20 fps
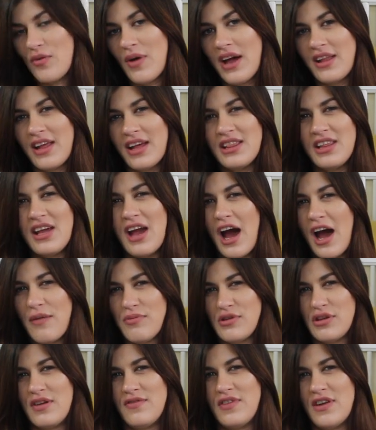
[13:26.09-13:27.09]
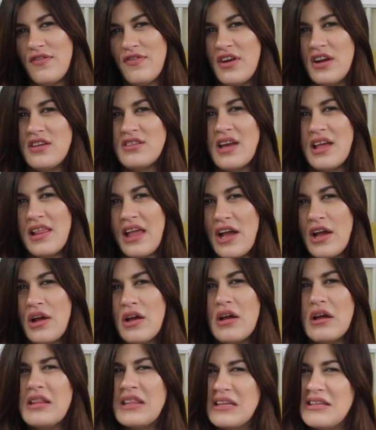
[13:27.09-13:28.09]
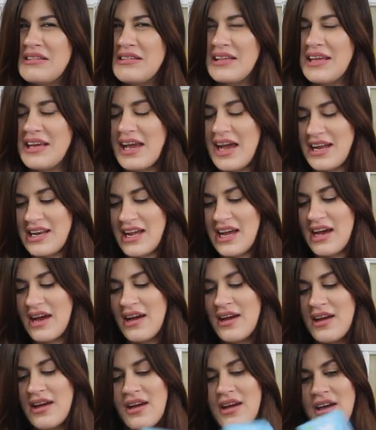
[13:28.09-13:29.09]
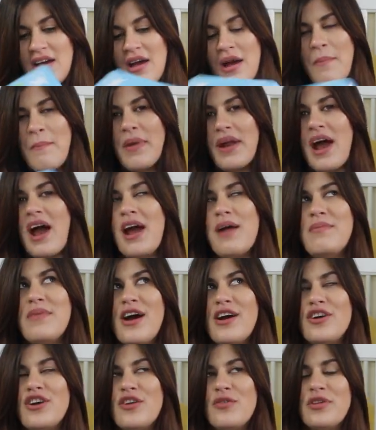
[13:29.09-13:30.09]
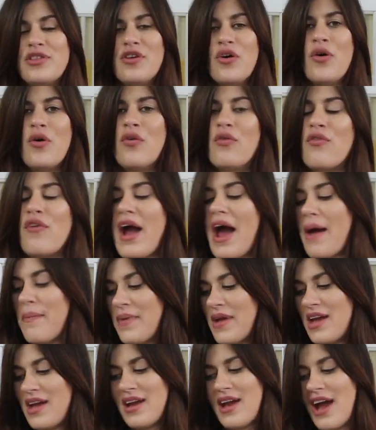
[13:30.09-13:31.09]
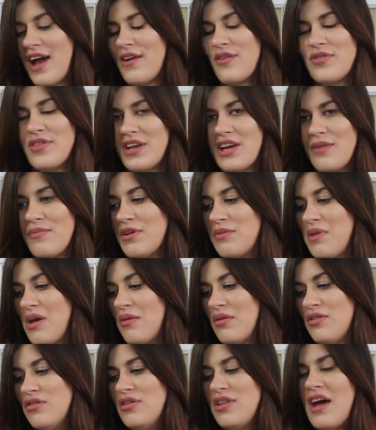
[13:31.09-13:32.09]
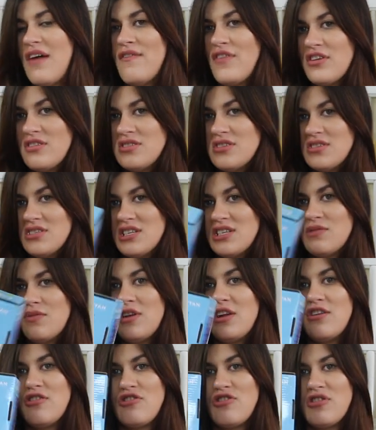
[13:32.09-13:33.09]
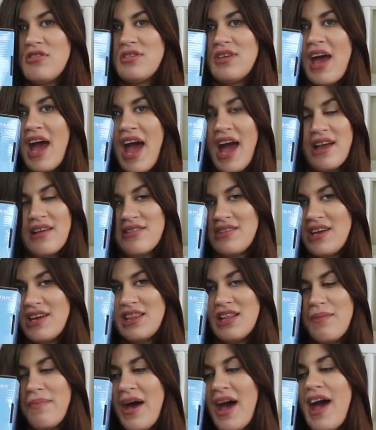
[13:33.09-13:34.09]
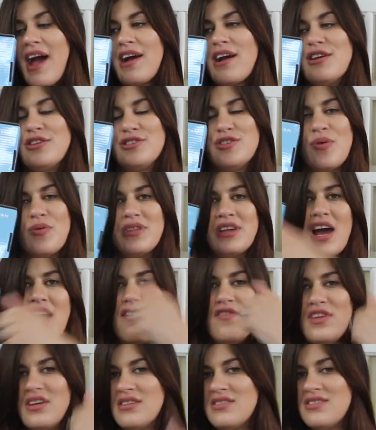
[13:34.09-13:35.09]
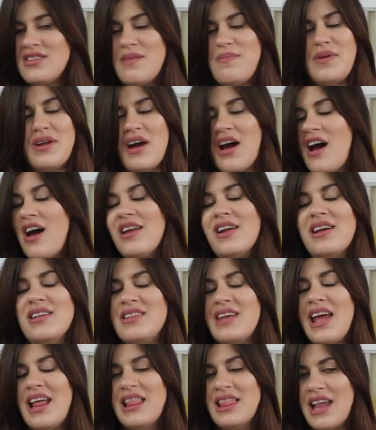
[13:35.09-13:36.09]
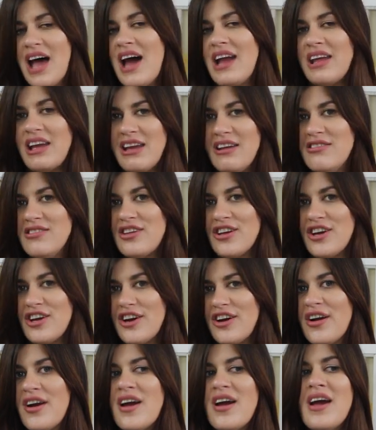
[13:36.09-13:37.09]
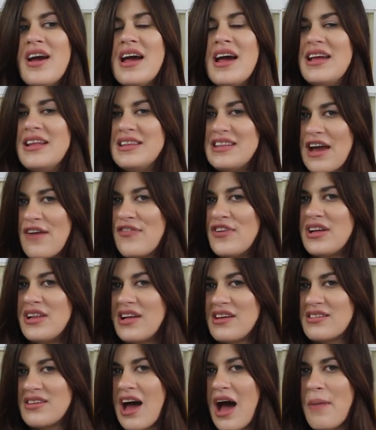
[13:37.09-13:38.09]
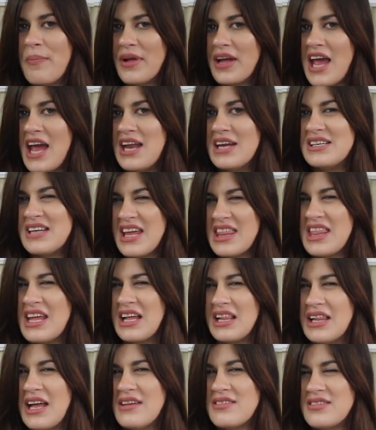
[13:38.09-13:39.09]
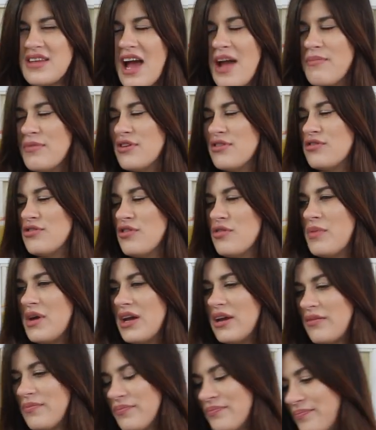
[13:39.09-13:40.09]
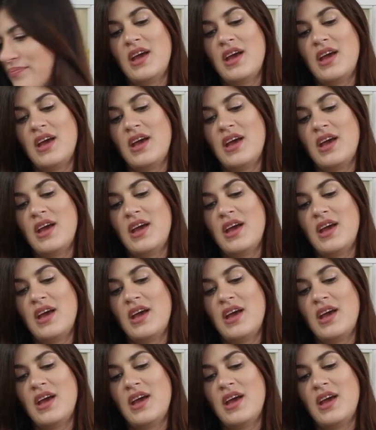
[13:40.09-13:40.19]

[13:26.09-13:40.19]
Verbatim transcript: I like the option of different because I like the sling idea. But I'm not good with the whole wrapping. I don't think I'm going to be able to do that versus this one is just X'd in the back. So it's kind of, you slip it on. It's a lot easier. Definitely less complicated and I think less time consuming.